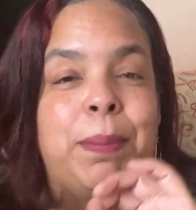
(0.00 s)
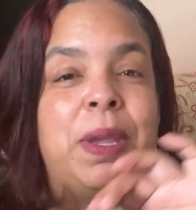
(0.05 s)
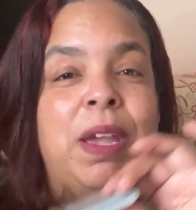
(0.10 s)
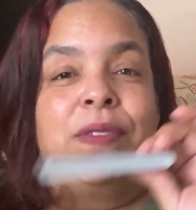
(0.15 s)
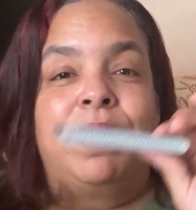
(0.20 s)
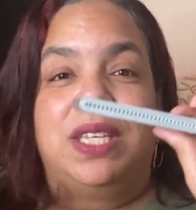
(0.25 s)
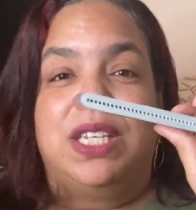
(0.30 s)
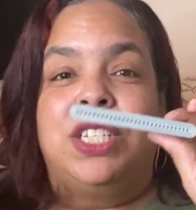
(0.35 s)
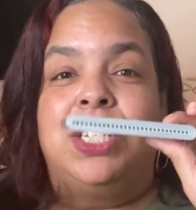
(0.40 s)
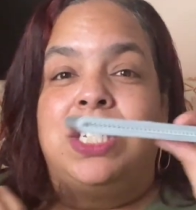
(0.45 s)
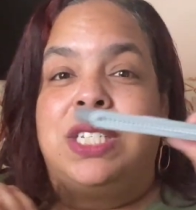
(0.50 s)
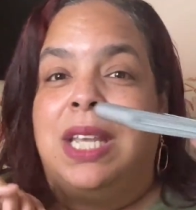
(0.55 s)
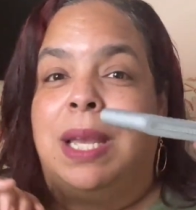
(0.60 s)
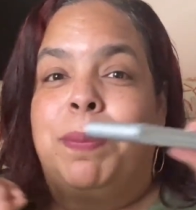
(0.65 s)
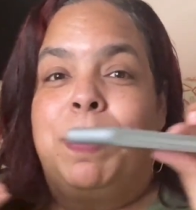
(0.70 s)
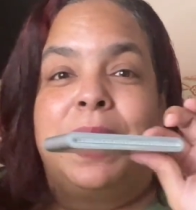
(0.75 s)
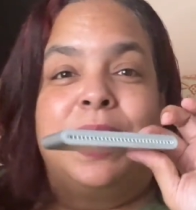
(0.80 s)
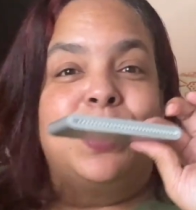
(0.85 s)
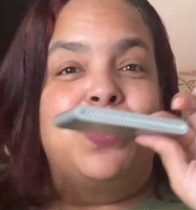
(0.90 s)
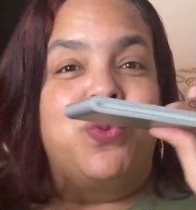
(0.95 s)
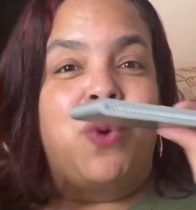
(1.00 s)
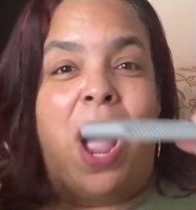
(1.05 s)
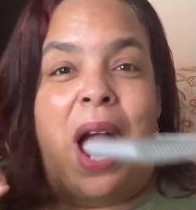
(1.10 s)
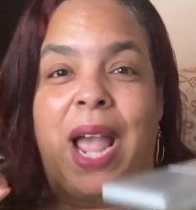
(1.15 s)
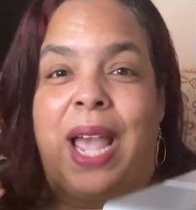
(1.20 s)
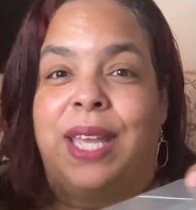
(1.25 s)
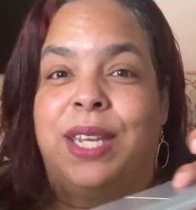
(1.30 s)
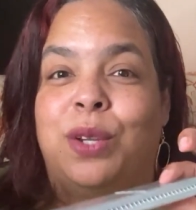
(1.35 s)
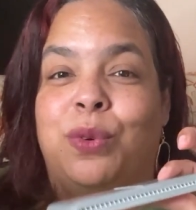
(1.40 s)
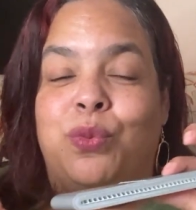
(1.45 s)
If the ship is
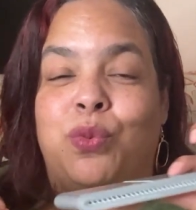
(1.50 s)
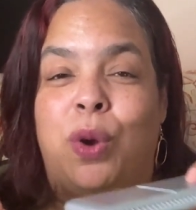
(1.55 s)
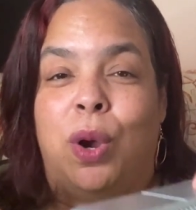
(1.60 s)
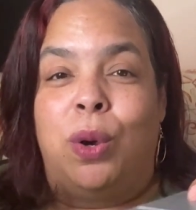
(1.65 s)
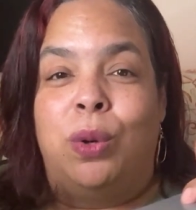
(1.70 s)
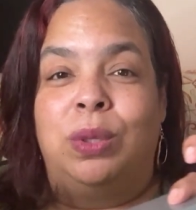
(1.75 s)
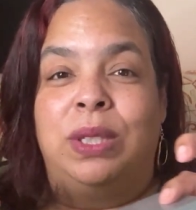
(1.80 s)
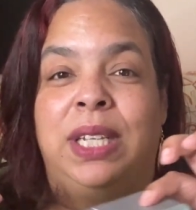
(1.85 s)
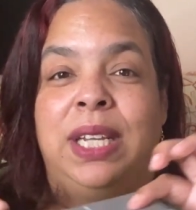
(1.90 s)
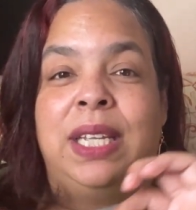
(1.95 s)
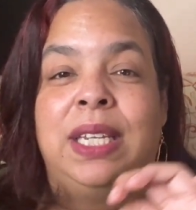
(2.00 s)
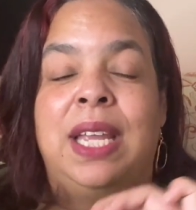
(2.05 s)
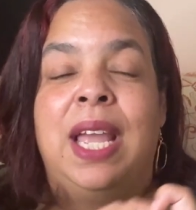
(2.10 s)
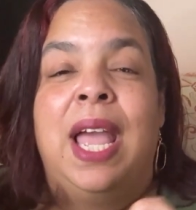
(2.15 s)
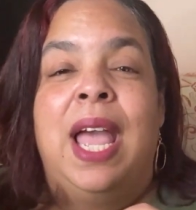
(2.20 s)
rocking and rolling